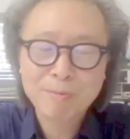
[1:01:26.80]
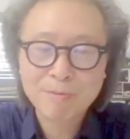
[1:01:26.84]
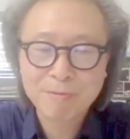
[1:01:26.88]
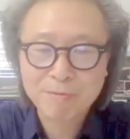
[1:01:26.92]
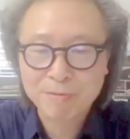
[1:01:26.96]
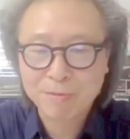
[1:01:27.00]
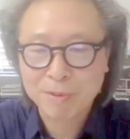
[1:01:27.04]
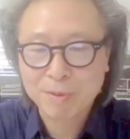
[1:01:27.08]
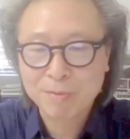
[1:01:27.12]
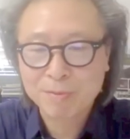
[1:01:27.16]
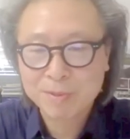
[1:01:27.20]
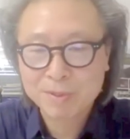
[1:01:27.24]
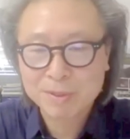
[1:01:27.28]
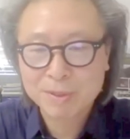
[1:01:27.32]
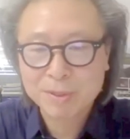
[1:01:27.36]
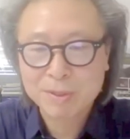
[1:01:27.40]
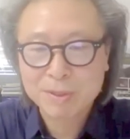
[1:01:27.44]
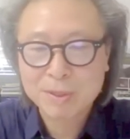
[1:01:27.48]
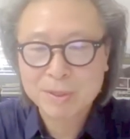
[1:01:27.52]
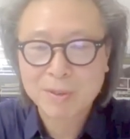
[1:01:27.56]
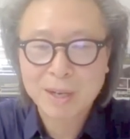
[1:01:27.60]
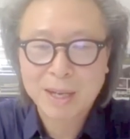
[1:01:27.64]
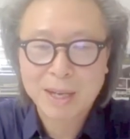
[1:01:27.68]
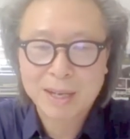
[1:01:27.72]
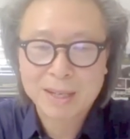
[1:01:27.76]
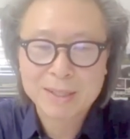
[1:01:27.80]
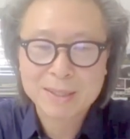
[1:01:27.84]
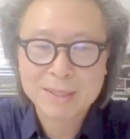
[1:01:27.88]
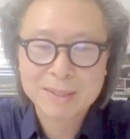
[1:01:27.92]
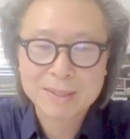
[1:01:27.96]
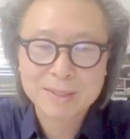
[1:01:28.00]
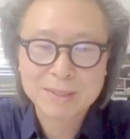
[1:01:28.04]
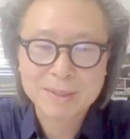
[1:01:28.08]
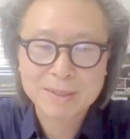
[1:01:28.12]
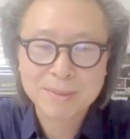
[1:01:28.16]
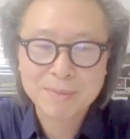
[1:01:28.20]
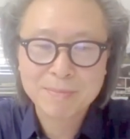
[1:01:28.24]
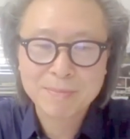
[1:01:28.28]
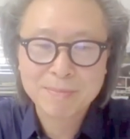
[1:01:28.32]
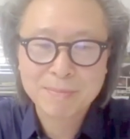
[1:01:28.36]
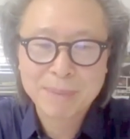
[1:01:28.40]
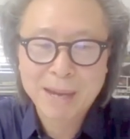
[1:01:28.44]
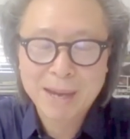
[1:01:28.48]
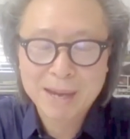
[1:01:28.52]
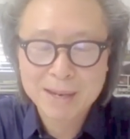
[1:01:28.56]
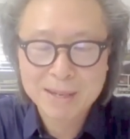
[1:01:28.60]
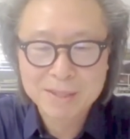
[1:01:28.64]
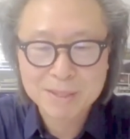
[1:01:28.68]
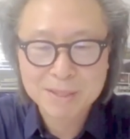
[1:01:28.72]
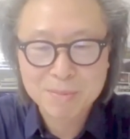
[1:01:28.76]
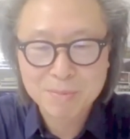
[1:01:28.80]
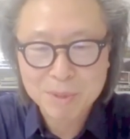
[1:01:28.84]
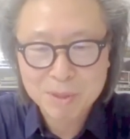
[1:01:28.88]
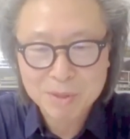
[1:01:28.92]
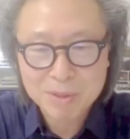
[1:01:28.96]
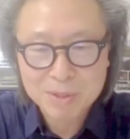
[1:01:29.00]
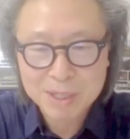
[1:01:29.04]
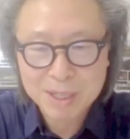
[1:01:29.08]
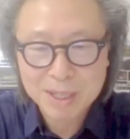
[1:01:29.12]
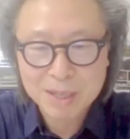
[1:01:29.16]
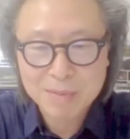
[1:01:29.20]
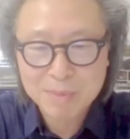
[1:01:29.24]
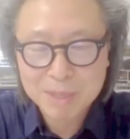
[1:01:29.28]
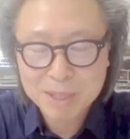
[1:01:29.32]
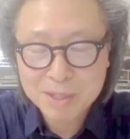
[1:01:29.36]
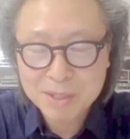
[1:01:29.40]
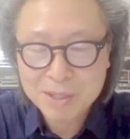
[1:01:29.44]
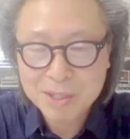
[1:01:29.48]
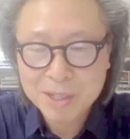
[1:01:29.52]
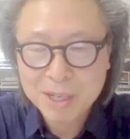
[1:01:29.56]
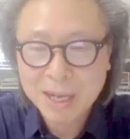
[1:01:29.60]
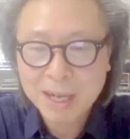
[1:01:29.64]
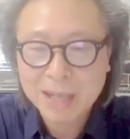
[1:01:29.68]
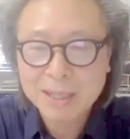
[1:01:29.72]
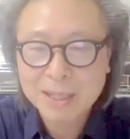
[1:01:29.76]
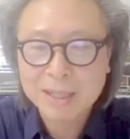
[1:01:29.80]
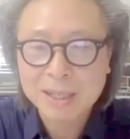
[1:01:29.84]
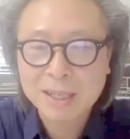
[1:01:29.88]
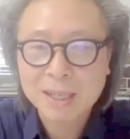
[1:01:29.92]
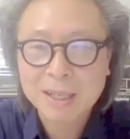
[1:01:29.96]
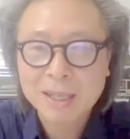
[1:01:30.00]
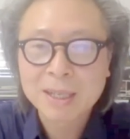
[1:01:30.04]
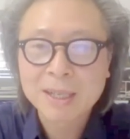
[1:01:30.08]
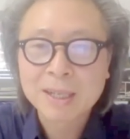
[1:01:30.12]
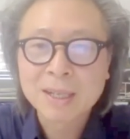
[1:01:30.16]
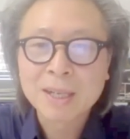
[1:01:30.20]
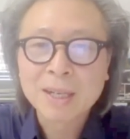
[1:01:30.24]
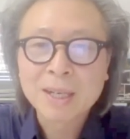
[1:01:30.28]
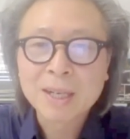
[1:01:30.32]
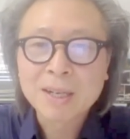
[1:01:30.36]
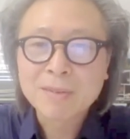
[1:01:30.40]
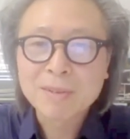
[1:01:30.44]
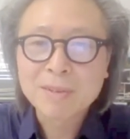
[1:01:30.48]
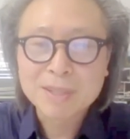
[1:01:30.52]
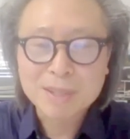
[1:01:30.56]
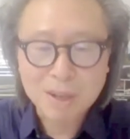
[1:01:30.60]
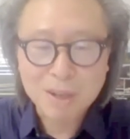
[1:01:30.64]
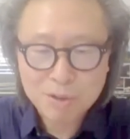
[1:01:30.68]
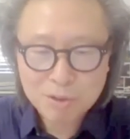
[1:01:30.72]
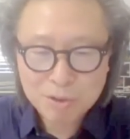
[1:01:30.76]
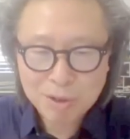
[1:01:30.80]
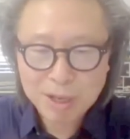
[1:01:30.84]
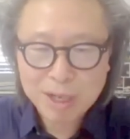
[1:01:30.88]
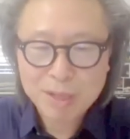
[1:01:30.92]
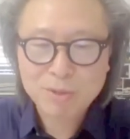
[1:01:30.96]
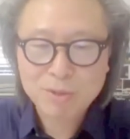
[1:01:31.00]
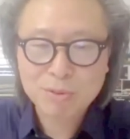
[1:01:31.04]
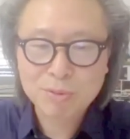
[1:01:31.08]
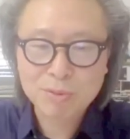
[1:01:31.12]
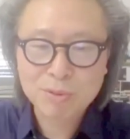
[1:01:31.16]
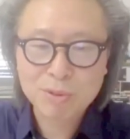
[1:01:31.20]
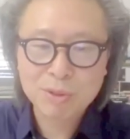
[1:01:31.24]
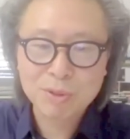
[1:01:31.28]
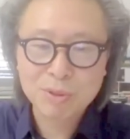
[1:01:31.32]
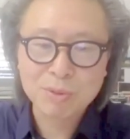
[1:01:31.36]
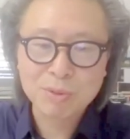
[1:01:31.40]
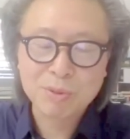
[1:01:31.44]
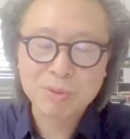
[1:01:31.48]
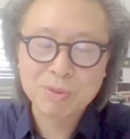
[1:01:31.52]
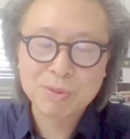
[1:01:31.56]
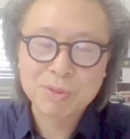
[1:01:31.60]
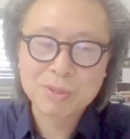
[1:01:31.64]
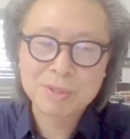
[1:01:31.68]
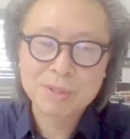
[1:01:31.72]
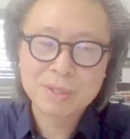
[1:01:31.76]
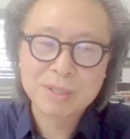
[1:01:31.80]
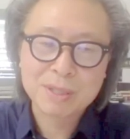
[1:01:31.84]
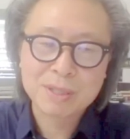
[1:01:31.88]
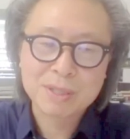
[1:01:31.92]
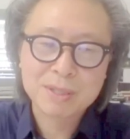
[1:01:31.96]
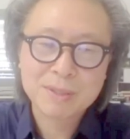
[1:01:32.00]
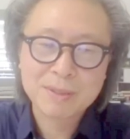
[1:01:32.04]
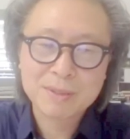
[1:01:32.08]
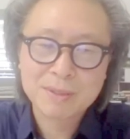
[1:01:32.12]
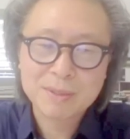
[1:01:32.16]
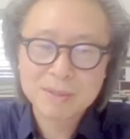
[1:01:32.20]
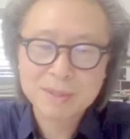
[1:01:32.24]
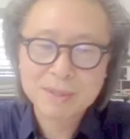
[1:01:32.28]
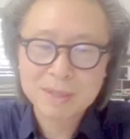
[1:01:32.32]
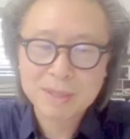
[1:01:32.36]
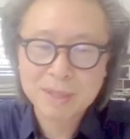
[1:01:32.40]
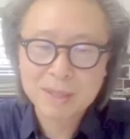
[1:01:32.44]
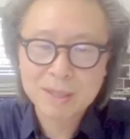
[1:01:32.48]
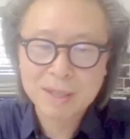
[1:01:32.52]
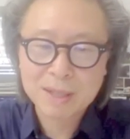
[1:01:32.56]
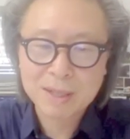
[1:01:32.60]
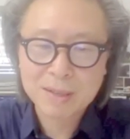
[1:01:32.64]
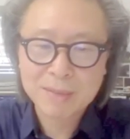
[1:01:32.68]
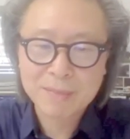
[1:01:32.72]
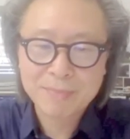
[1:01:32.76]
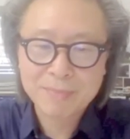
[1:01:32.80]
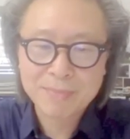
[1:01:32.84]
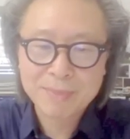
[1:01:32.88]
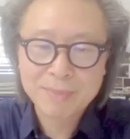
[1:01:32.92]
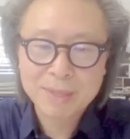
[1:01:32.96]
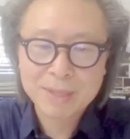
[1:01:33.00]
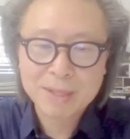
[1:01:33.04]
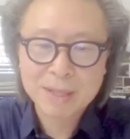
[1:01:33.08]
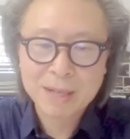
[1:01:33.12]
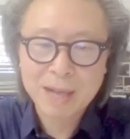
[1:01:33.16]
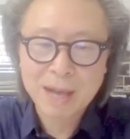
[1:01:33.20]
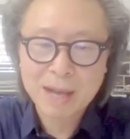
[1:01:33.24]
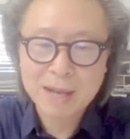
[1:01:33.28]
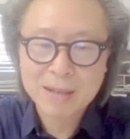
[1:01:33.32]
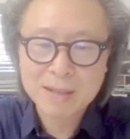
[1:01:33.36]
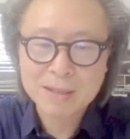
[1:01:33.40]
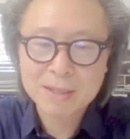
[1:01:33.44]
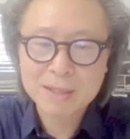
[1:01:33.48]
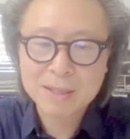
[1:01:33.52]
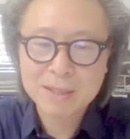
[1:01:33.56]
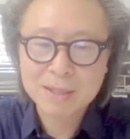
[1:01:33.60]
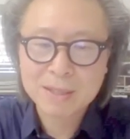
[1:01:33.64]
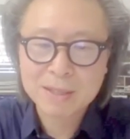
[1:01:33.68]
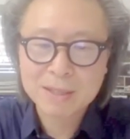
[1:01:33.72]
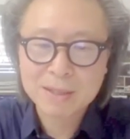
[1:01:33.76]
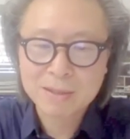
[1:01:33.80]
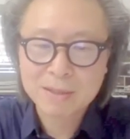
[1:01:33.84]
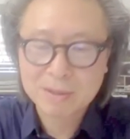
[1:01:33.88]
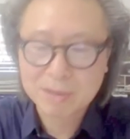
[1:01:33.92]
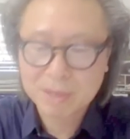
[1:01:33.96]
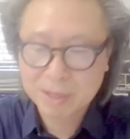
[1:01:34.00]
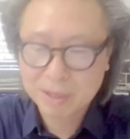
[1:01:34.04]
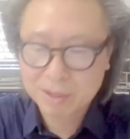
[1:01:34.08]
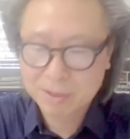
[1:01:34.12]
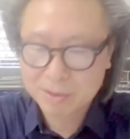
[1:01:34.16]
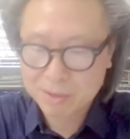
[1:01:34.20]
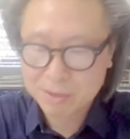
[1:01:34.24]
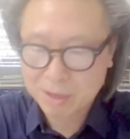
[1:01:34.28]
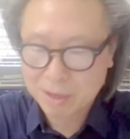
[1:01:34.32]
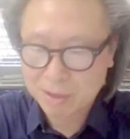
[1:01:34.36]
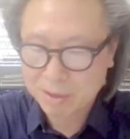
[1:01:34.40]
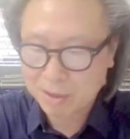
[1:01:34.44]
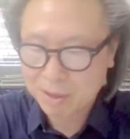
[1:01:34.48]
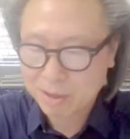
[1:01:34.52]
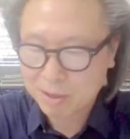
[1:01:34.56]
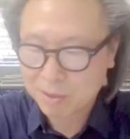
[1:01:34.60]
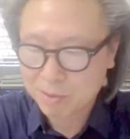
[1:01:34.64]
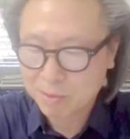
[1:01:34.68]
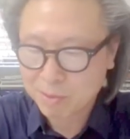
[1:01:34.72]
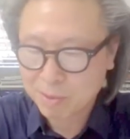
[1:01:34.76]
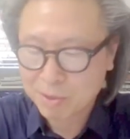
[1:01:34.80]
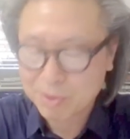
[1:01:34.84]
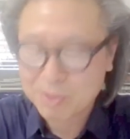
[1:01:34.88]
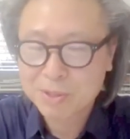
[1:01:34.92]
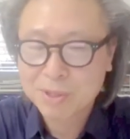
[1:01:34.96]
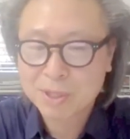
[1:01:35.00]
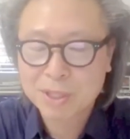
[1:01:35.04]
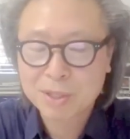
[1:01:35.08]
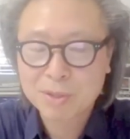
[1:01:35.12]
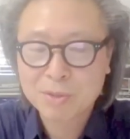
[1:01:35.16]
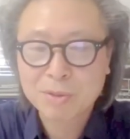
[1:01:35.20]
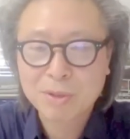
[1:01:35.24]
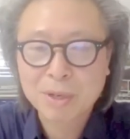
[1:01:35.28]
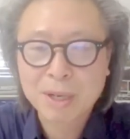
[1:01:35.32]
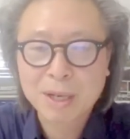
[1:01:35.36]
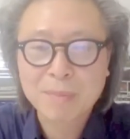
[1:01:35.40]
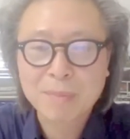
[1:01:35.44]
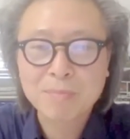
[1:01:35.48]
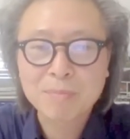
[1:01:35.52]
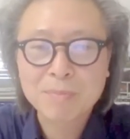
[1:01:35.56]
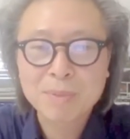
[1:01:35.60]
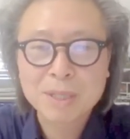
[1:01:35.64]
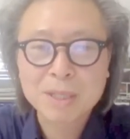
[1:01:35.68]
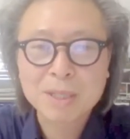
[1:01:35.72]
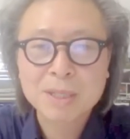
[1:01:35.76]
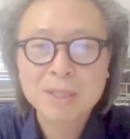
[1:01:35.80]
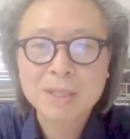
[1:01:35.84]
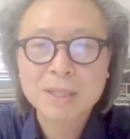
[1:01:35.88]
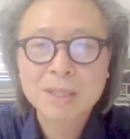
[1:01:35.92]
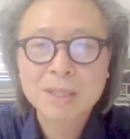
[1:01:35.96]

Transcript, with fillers: for you know like a palace museum in China, we not try to use the, the, the antique or historical personally to compete.